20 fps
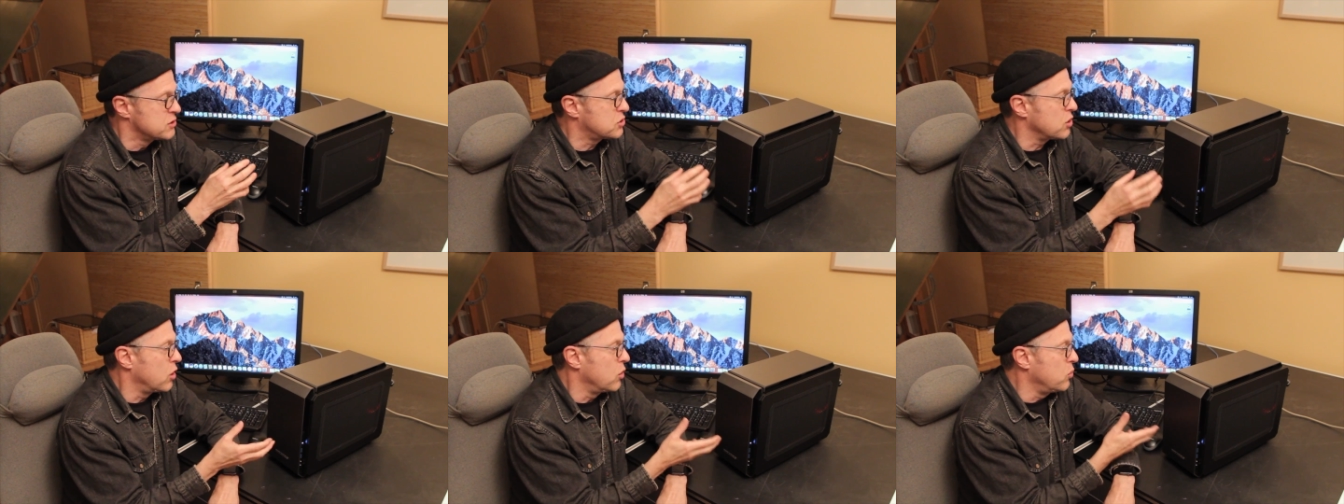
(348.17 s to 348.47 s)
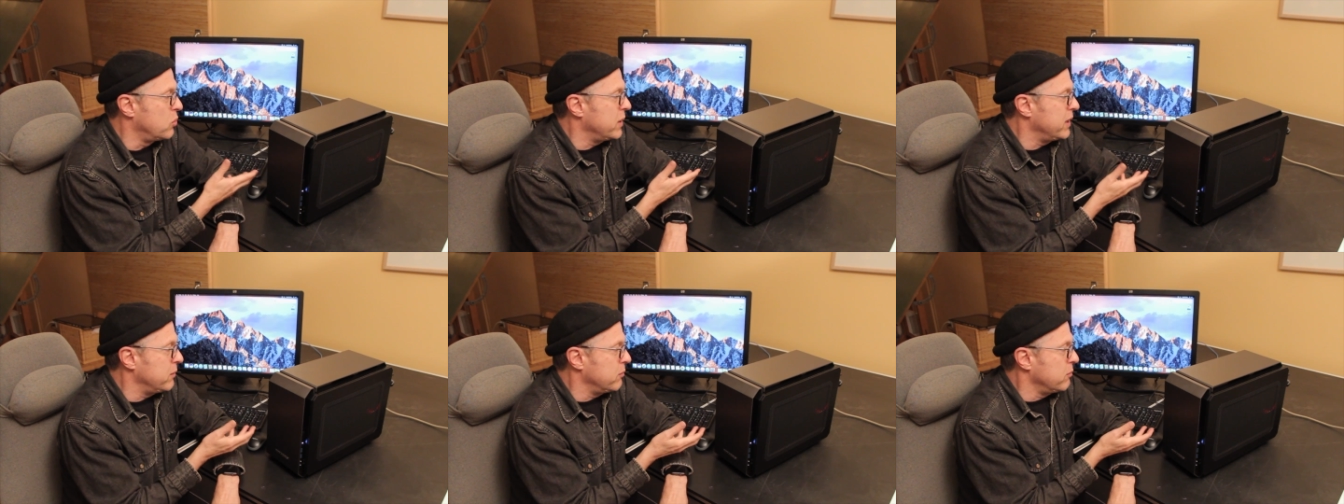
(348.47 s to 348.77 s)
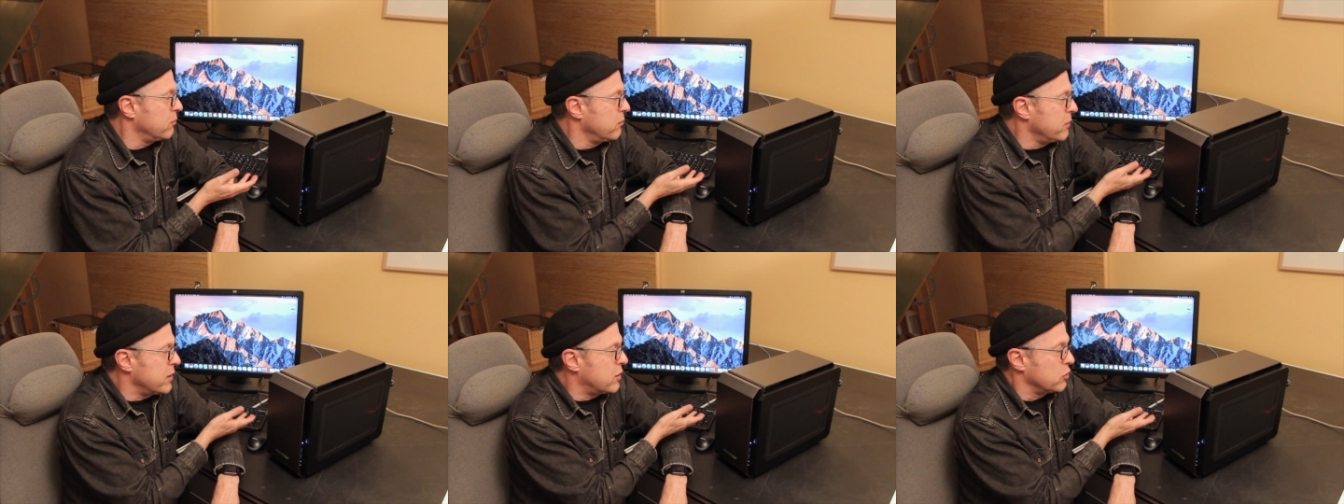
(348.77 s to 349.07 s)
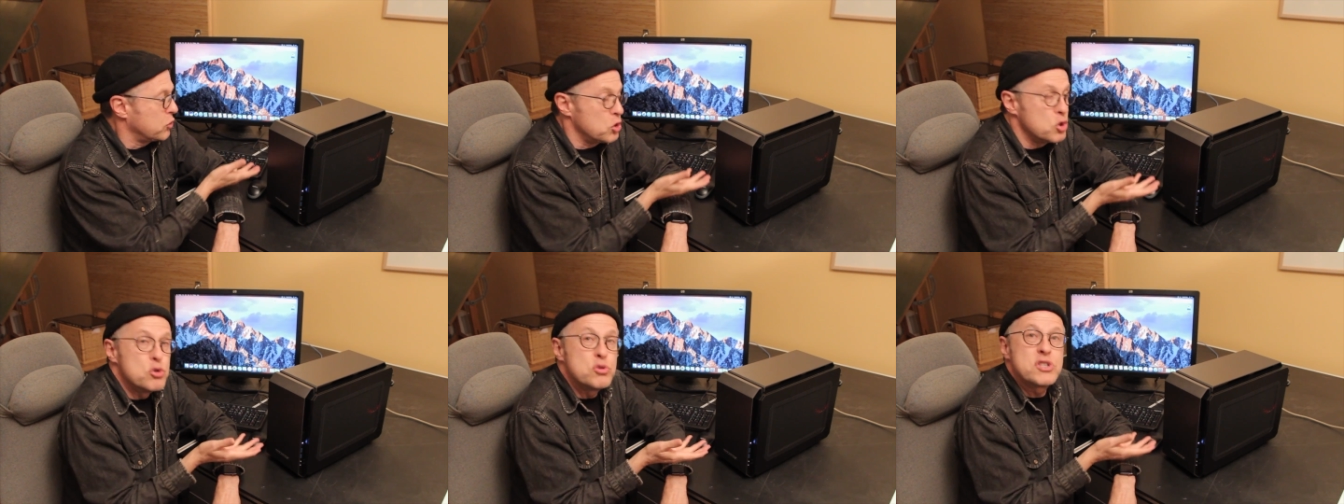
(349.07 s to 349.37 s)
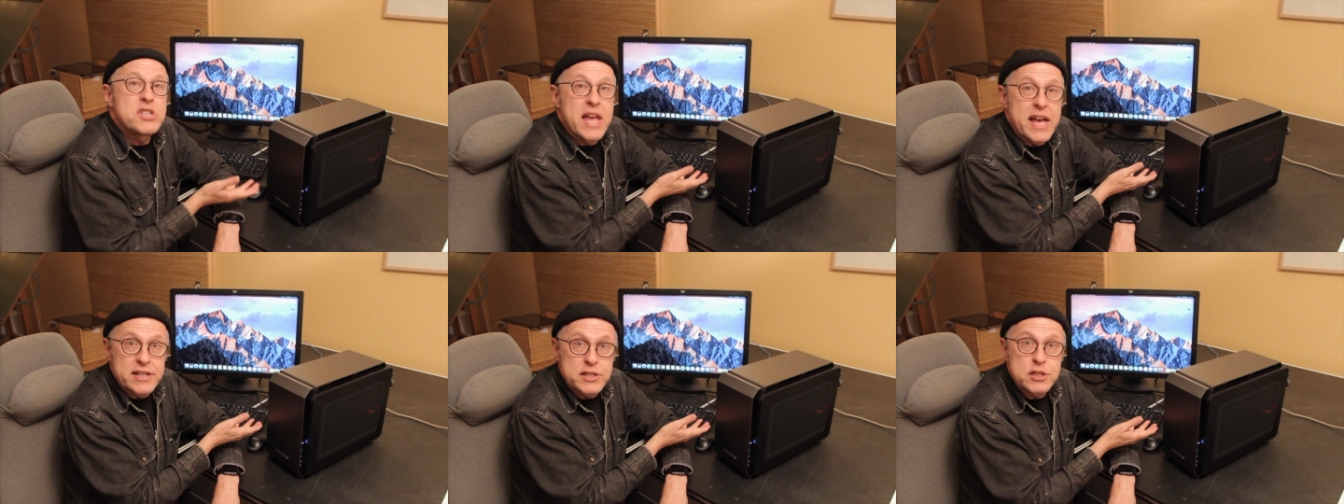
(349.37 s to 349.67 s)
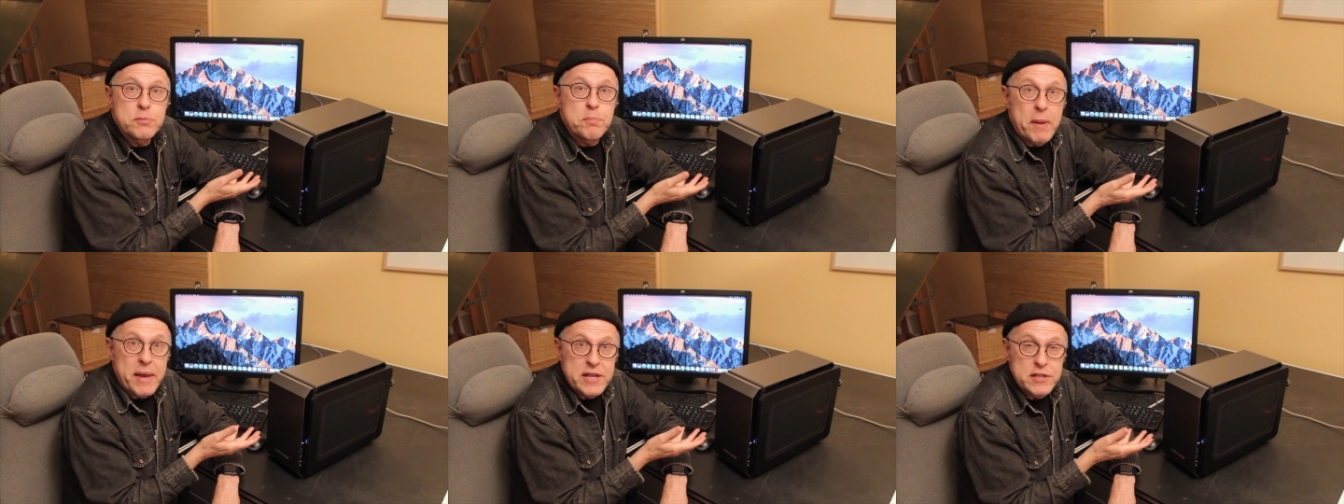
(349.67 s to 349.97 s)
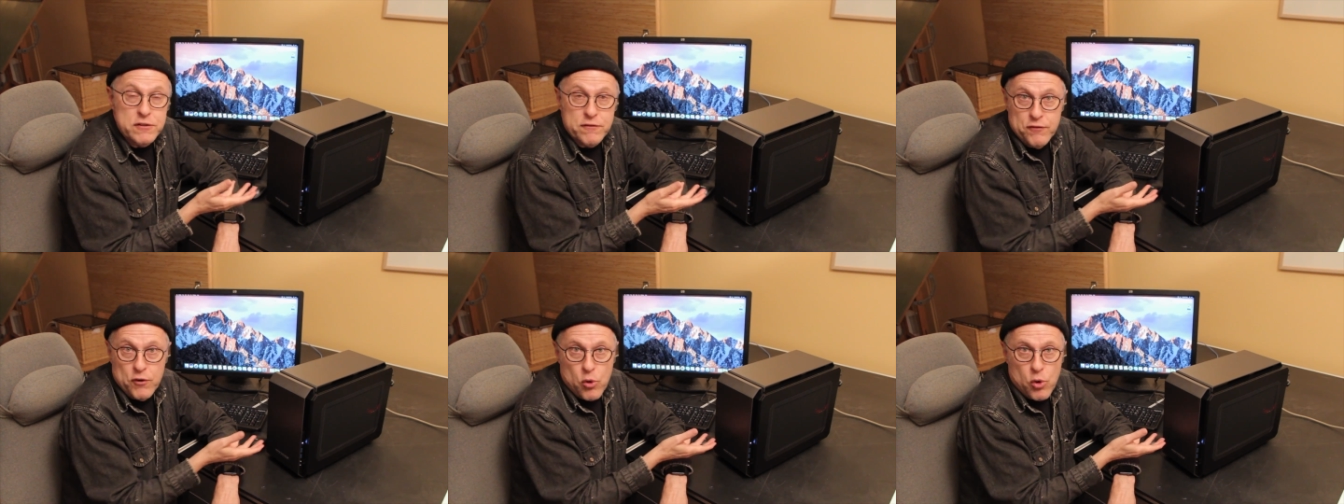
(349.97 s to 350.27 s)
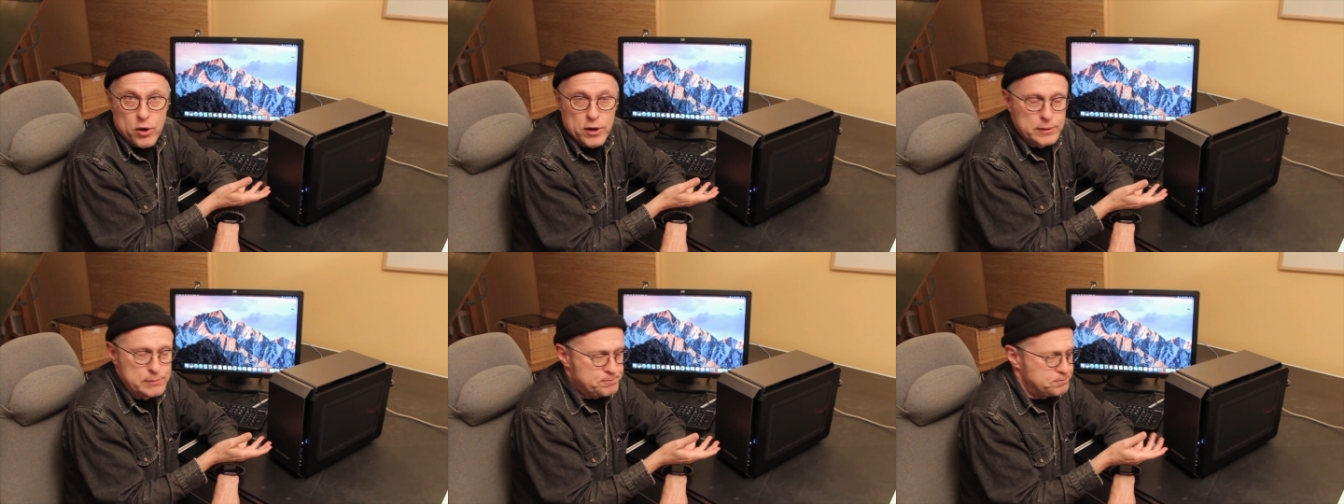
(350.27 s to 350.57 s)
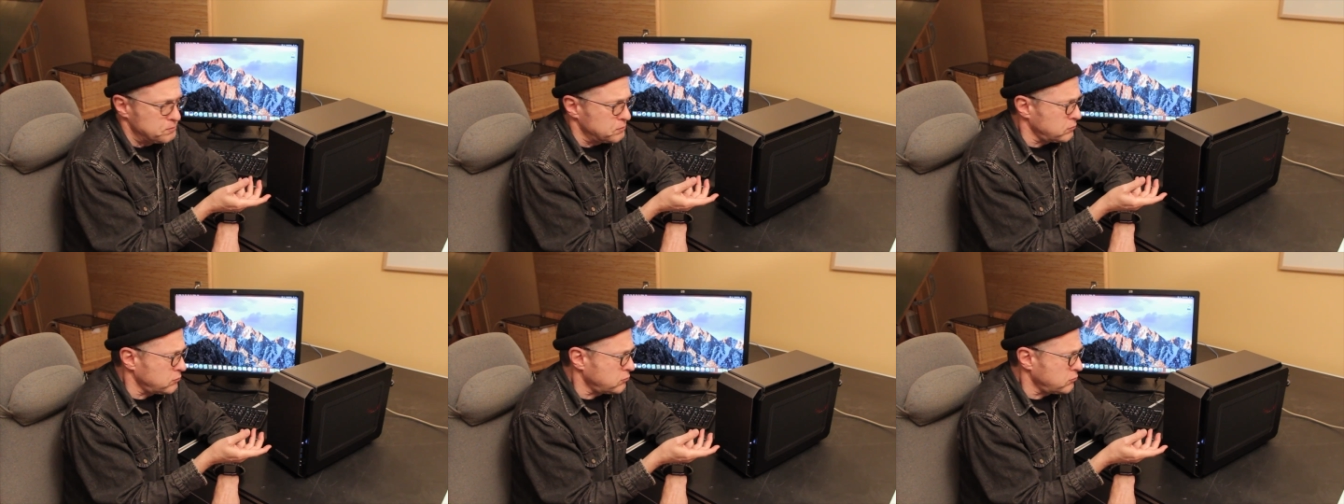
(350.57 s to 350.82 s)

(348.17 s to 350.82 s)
So we, we could use that space for